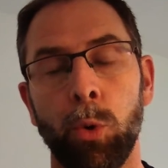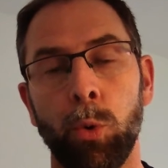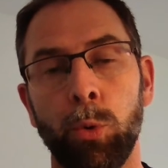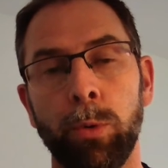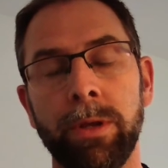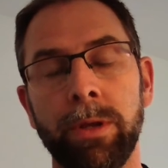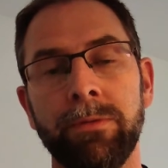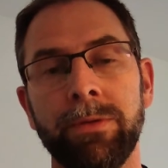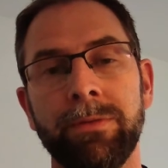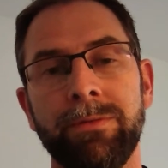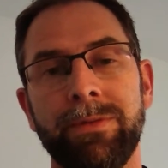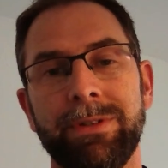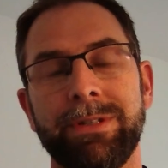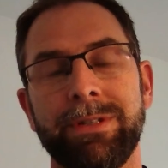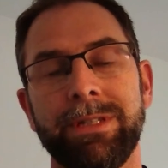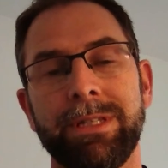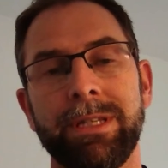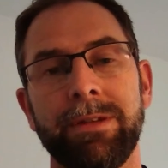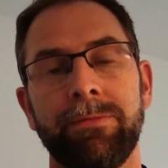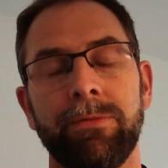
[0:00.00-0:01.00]
or even if it's
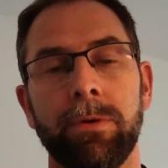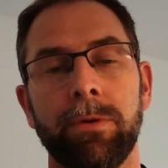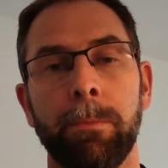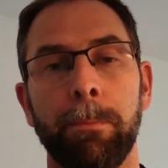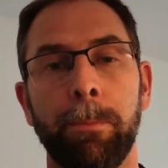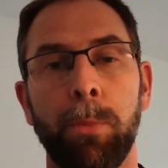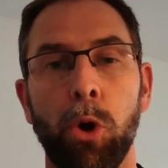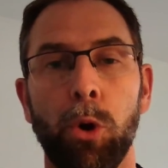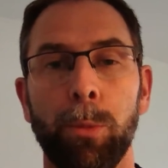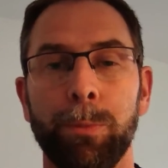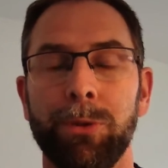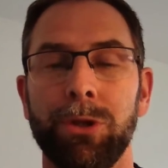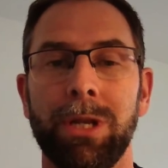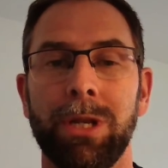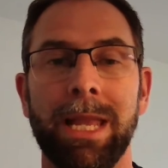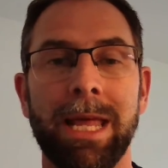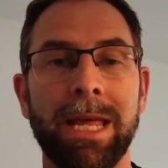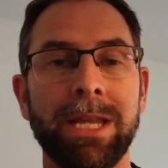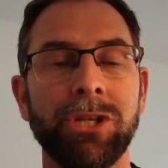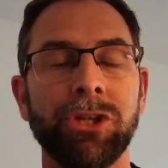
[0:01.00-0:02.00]
a different
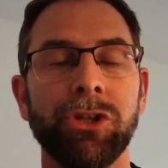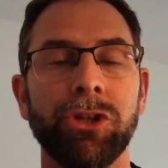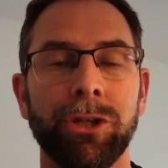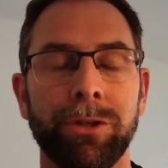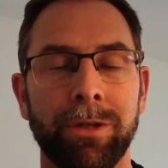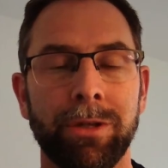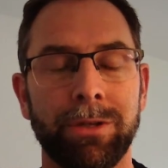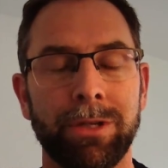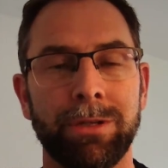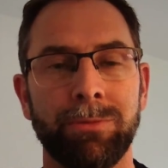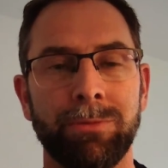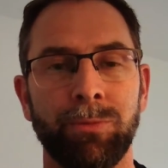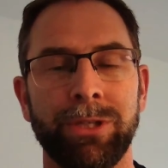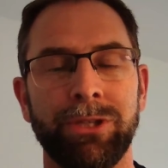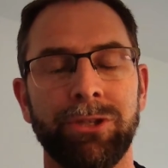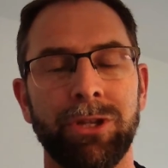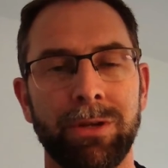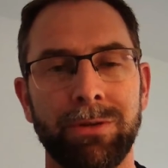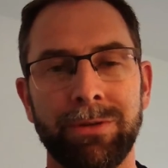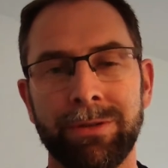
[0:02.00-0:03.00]
population that we
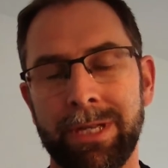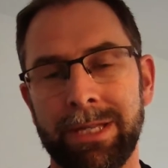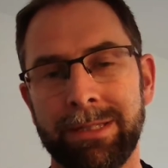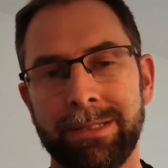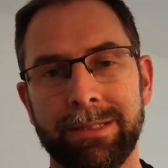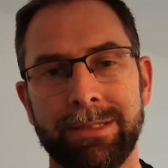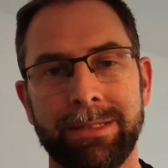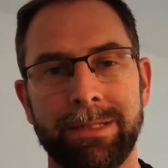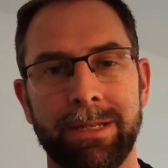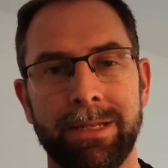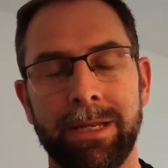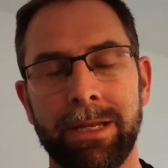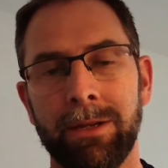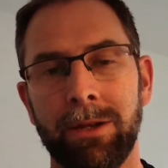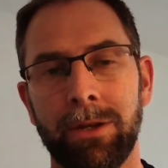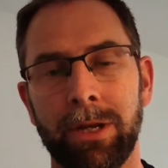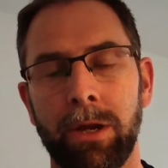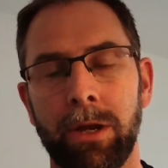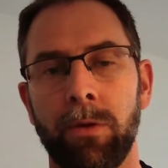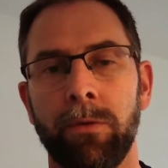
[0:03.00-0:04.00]
don't tend to see it in,
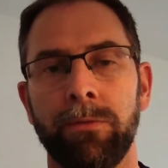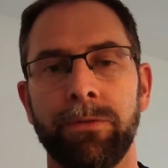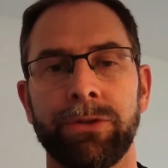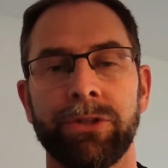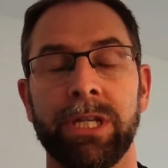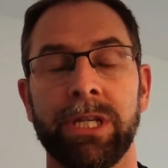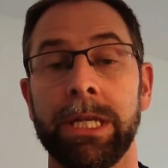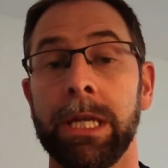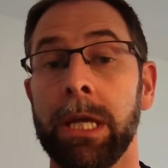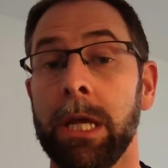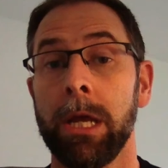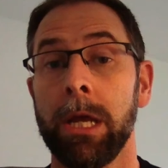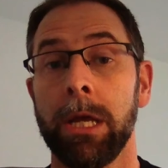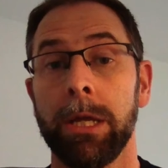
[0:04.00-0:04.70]
like obviously